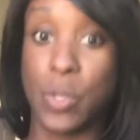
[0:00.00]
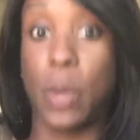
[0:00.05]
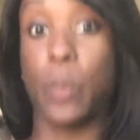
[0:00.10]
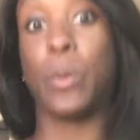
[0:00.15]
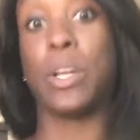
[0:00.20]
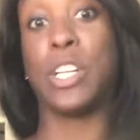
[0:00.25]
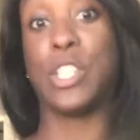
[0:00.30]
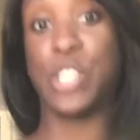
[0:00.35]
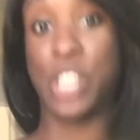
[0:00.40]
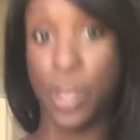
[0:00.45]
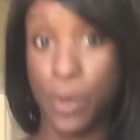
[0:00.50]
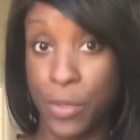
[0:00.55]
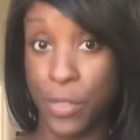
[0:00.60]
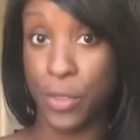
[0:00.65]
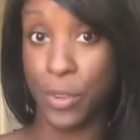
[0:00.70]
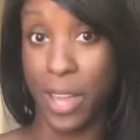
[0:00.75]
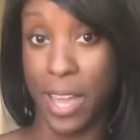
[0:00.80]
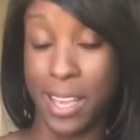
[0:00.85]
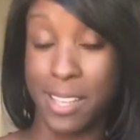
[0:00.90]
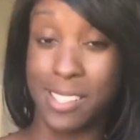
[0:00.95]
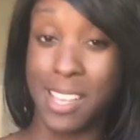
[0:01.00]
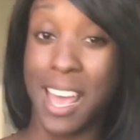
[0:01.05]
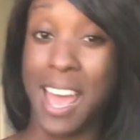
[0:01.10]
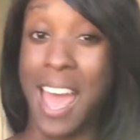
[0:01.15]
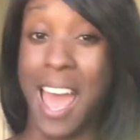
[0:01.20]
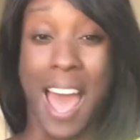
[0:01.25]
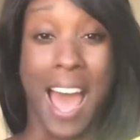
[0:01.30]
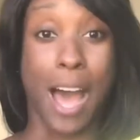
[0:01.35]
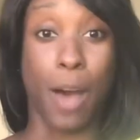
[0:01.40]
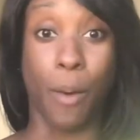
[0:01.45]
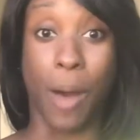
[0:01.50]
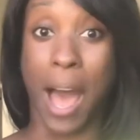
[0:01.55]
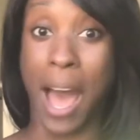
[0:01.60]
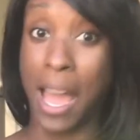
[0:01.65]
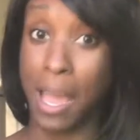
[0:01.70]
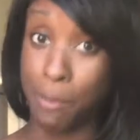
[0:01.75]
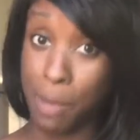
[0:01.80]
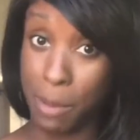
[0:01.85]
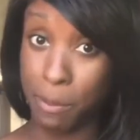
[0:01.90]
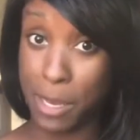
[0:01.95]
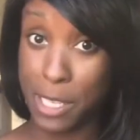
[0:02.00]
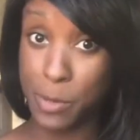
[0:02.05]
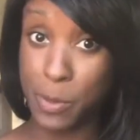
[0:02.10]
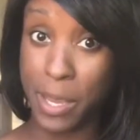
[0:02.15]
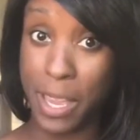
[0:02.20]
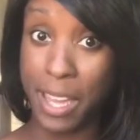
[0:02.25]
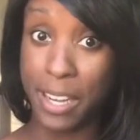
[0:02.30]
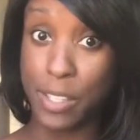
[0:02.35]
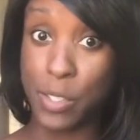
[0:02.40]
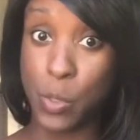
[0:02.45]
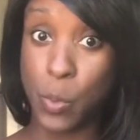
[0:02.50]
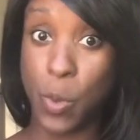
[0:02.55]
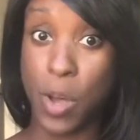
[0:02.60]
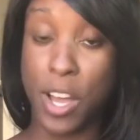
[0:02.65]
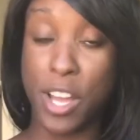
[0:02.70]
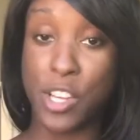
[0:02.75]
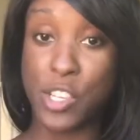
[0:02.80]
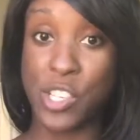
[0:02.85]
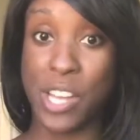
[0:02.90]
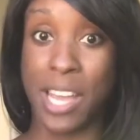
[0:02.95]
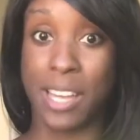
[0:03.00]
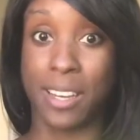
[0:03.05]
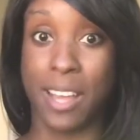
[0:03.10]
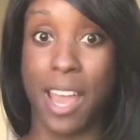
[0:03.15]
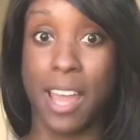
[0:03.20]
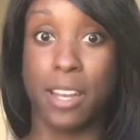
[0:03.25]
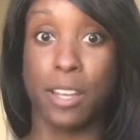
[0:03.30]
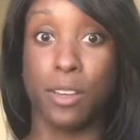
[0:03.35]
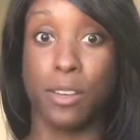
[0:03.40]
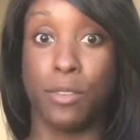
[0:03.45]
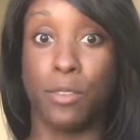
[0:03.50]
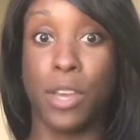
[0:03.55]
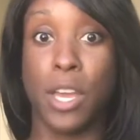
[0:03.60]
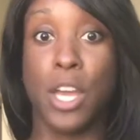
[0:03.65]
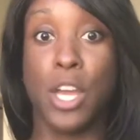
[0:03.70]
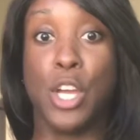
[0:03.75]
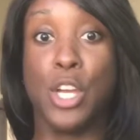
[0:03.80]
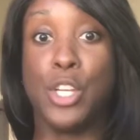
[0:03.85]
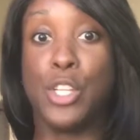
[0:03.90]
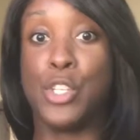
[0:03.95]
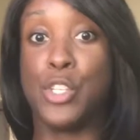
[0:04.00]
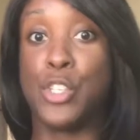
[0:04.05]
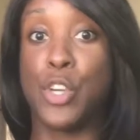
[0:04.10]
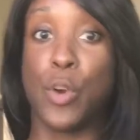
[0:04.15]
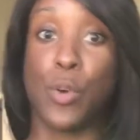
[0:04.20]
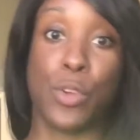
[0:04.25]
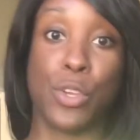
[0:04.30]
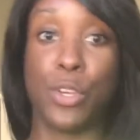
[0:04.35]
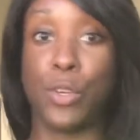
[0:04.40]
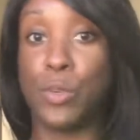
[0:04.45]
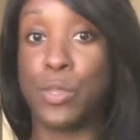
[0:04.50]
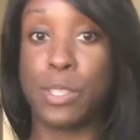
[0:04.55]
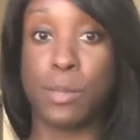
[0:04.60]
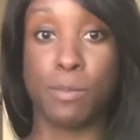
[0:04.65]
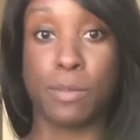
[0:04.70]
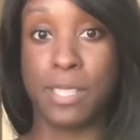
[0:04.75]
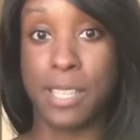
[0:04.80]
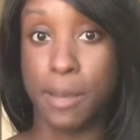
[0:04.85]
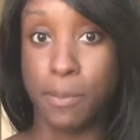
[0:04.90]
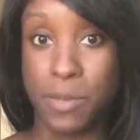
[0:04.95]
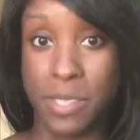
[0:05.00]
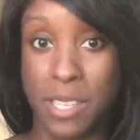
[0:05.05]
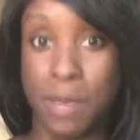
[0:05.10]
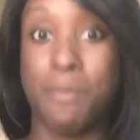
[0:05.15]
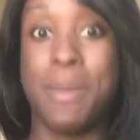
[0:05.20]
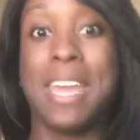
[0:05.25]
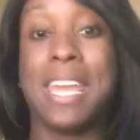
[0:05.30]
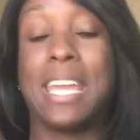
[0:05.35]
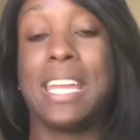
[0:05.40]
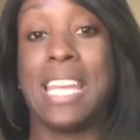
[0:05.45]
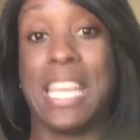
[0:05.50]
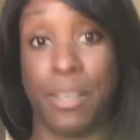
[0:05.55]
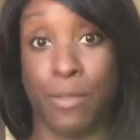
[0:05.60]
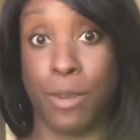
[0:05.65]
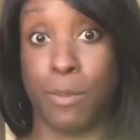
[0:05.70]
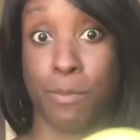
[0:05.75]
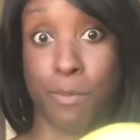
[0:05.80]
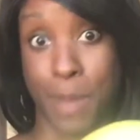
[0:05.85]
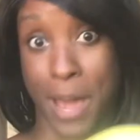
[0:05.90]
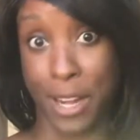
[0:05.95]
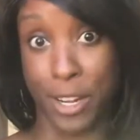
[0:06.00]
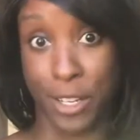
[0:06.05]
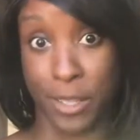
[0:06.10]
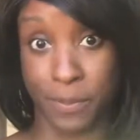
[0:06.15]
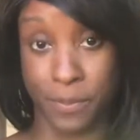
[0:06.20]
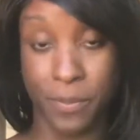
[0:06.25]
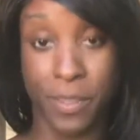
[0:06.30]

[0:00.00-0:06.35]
So I wanna share with you guys how I make my spaghetti squash and kind of show you some tips to make it even better.